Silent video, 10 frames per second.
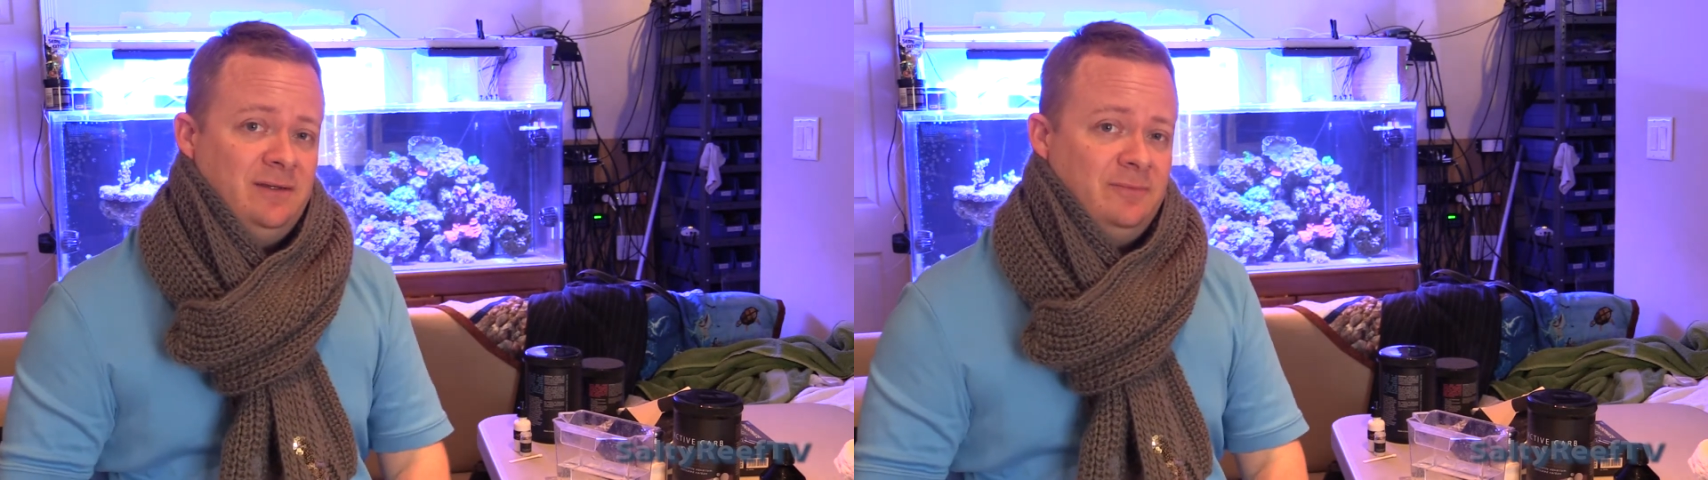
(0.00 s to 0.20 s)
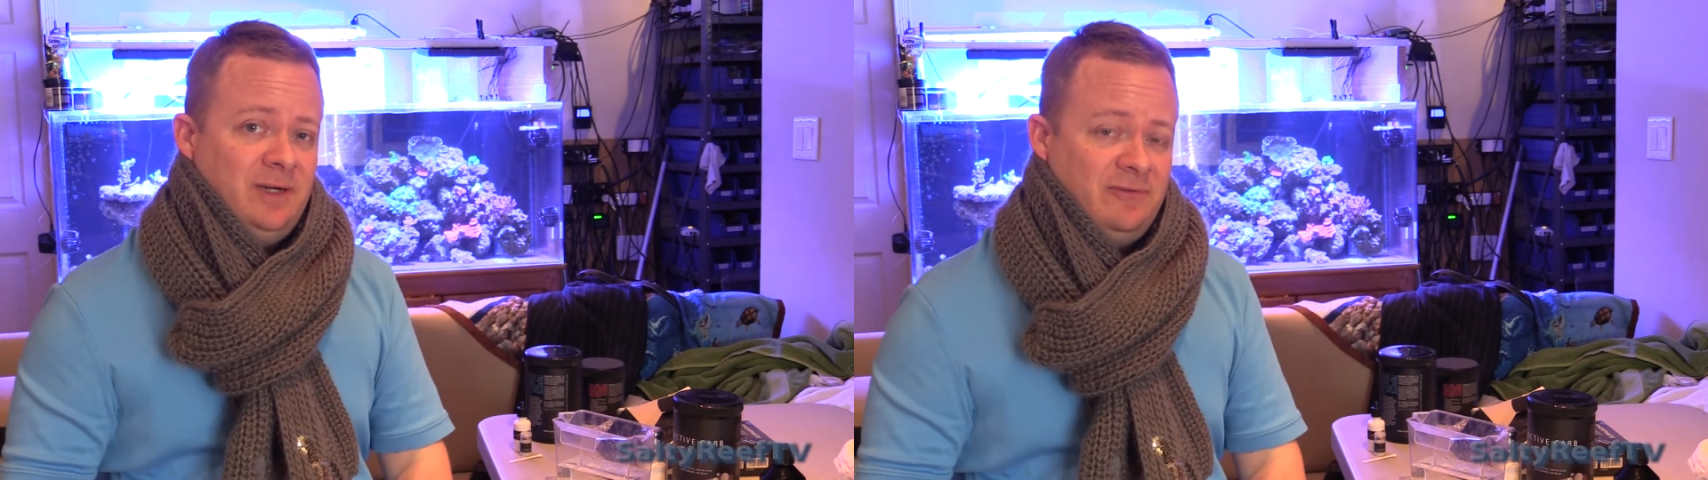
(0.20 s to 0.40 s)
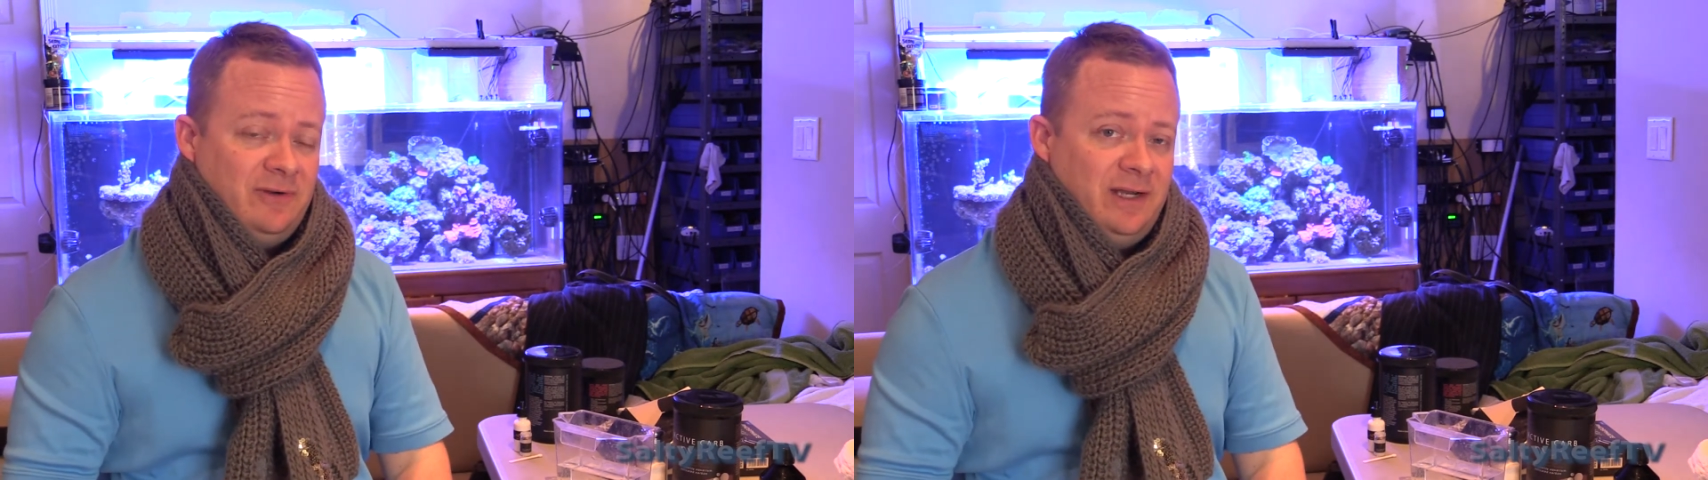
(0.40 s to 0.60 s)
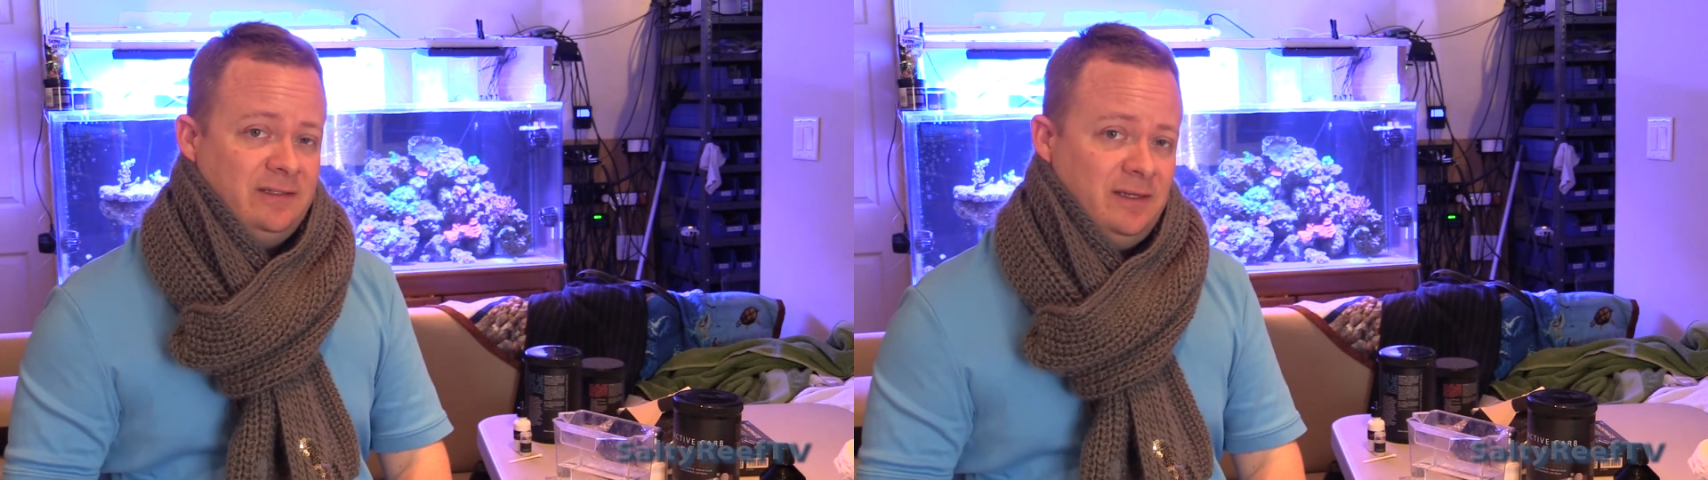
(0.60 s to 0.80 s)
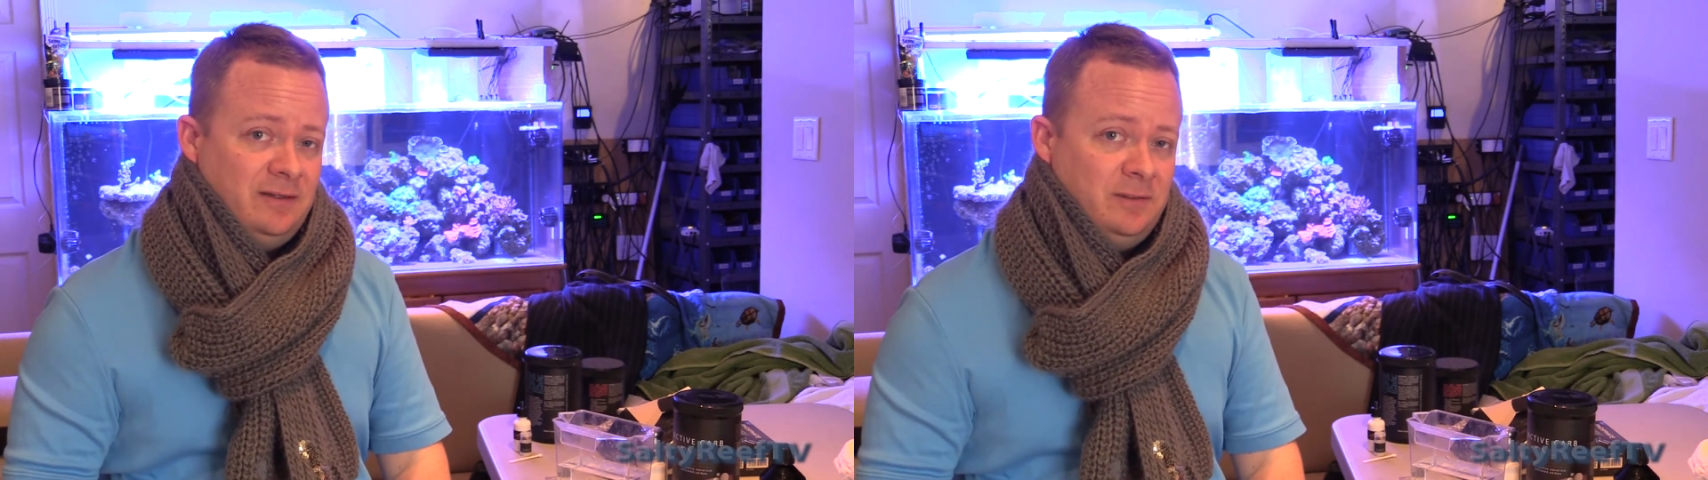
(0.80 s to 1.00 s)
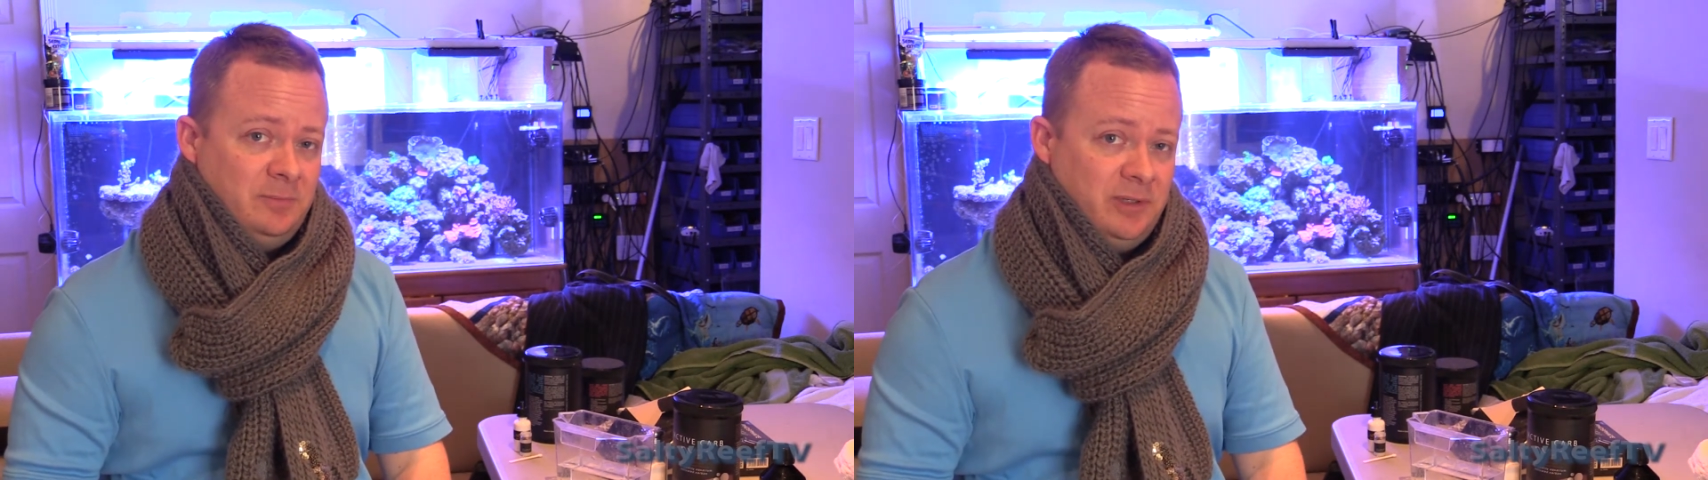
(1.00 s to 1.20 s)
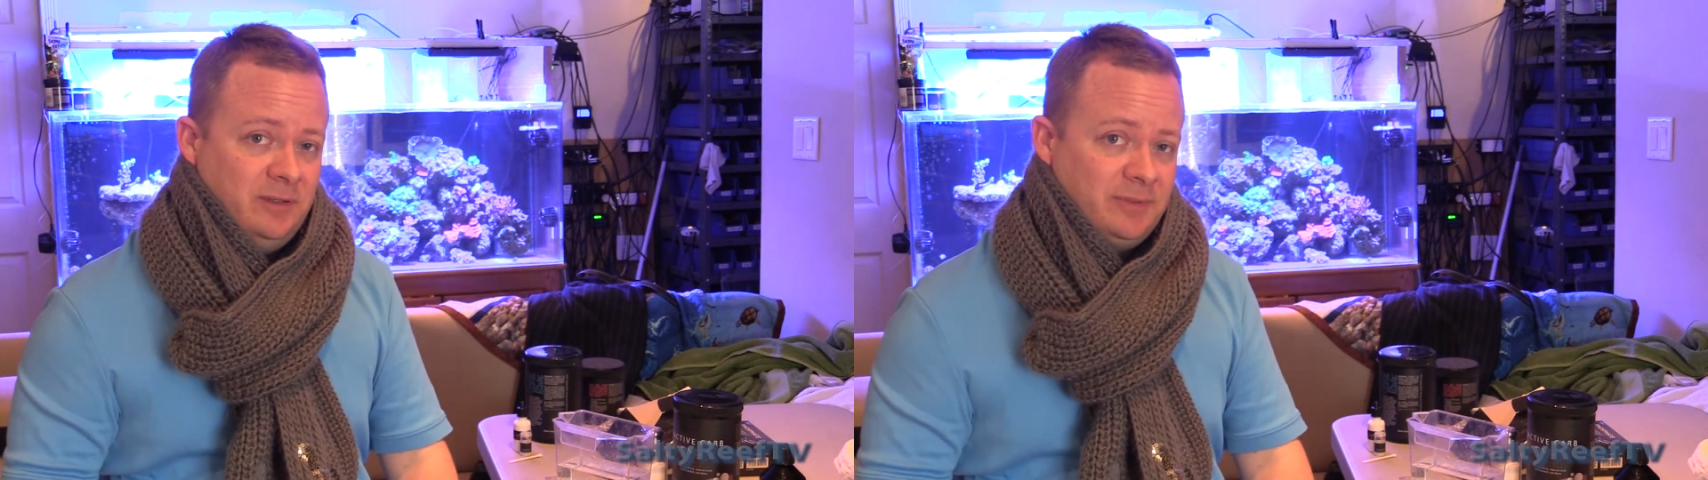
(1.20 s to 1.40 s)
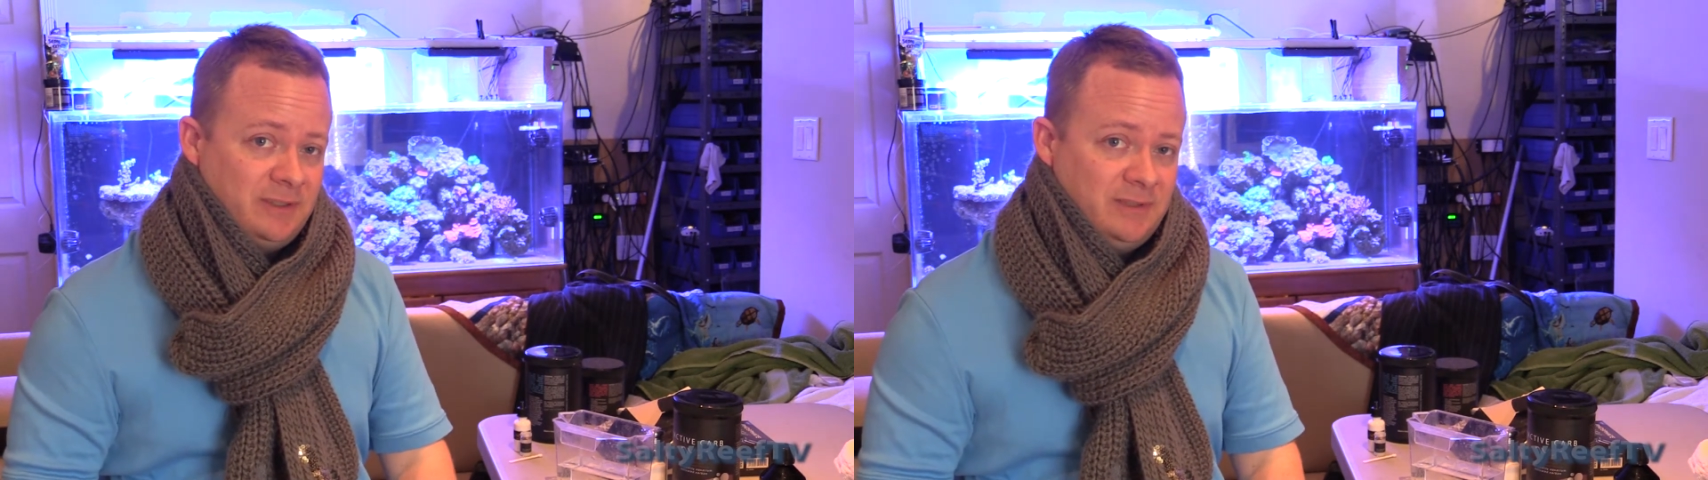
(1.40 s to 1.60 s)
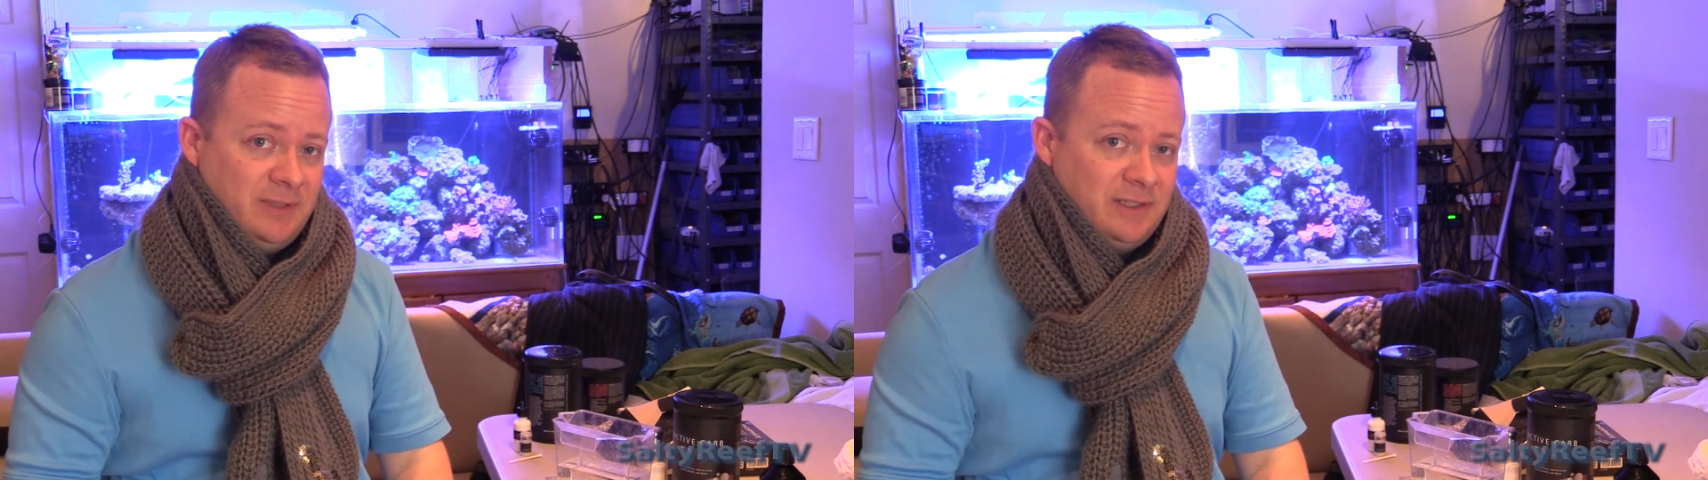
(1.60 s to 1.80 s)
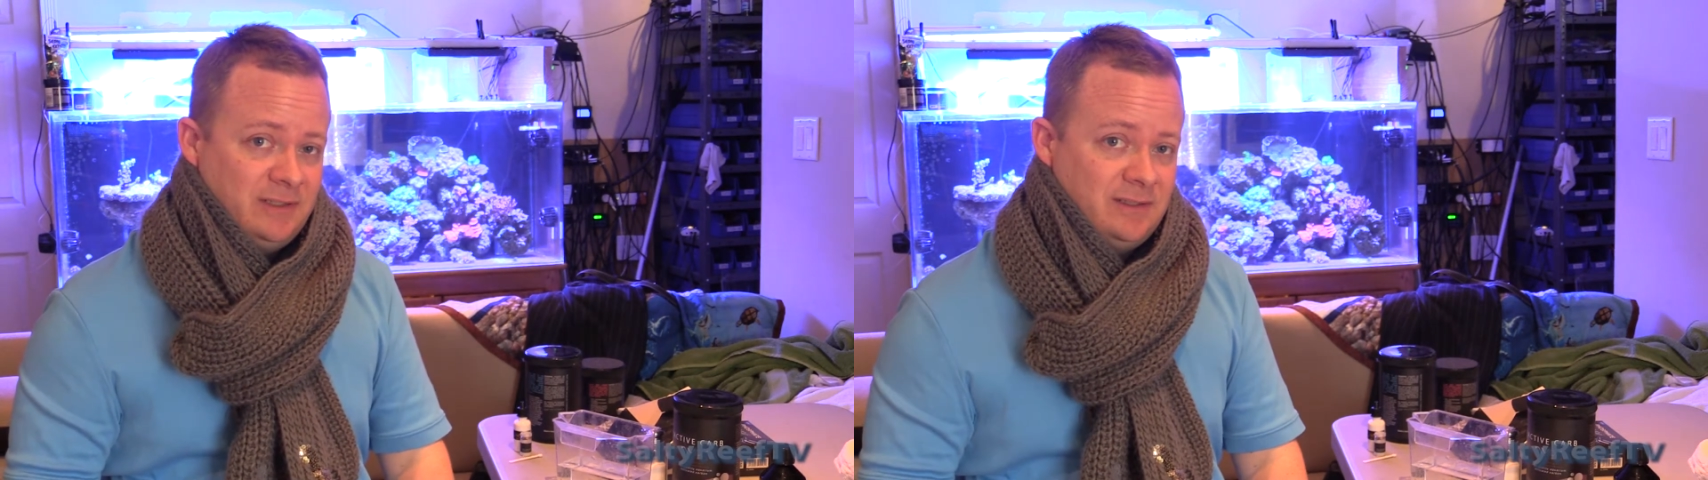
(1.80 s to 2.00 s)
my frag tank on purpose
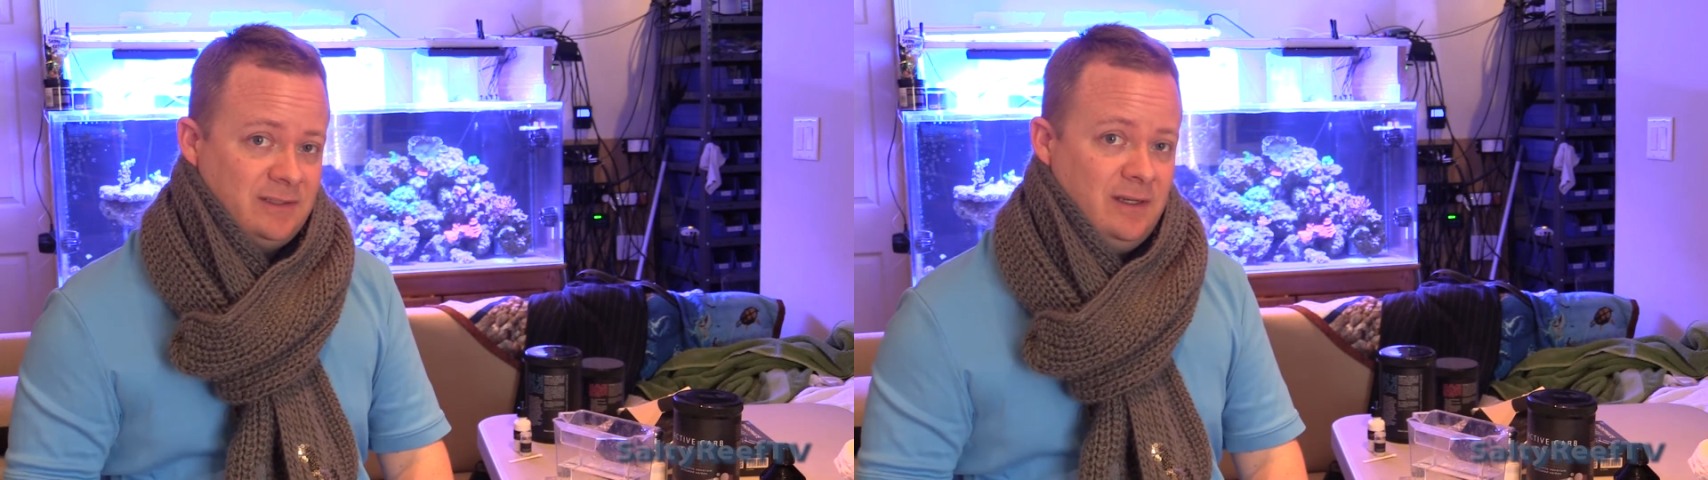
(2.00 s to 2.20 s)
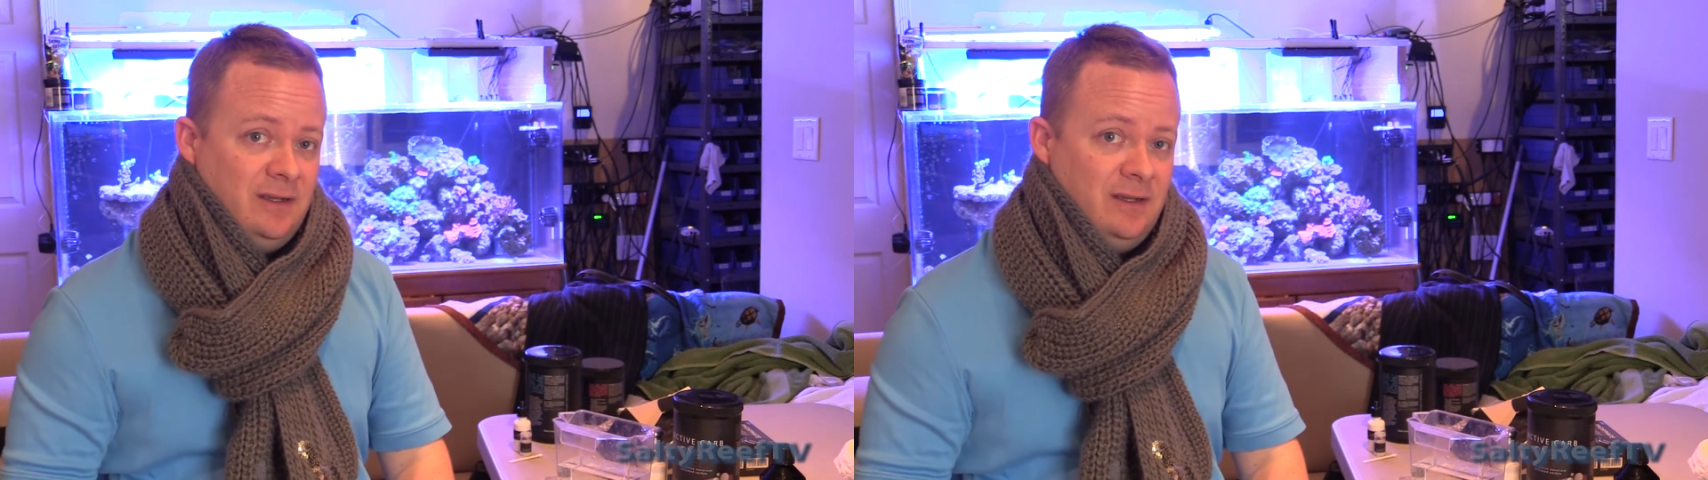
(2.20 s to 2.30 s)
because